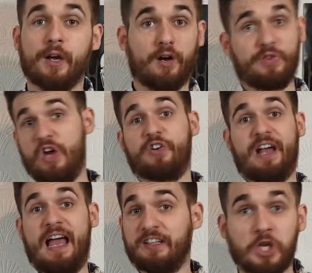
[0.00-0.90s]
On the other
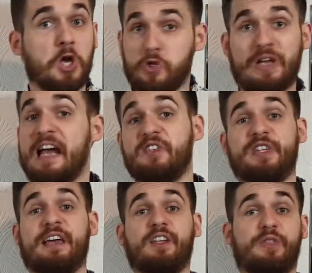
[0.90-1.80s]
hand, you can't
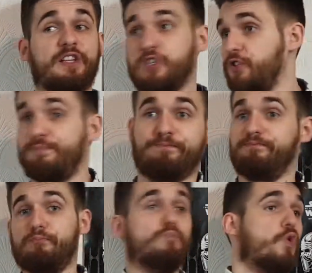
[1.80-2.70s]
see anything, just
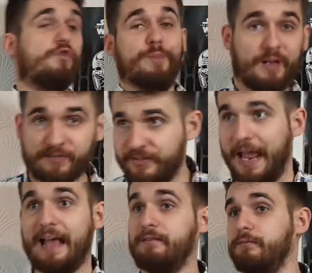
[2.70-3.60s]
movement
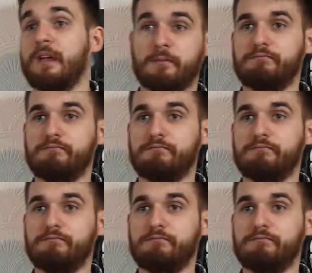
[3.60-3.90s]
and